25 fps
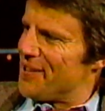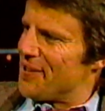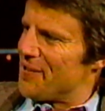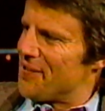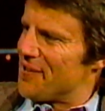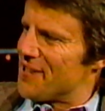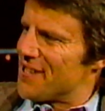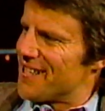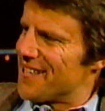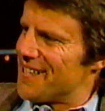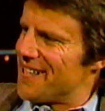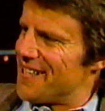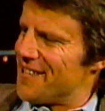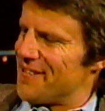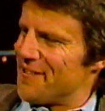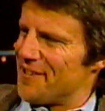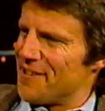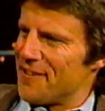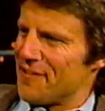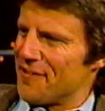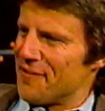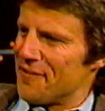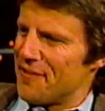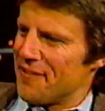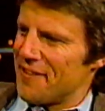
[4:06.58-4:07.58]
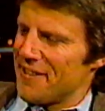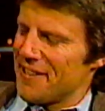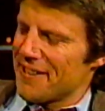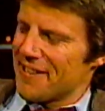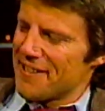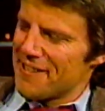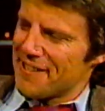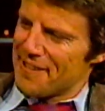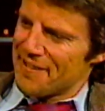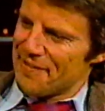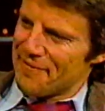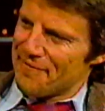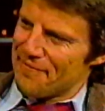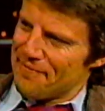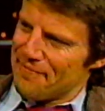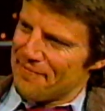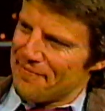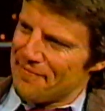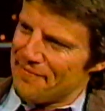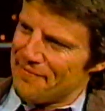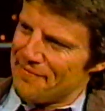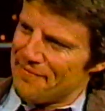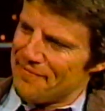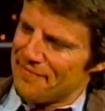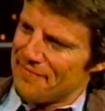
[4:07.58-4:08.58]
of a sudden, I have a different fix. Especially the
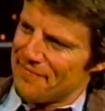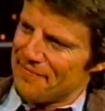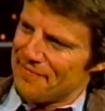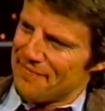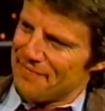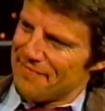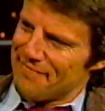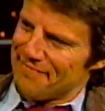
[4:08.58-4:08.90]
auditions.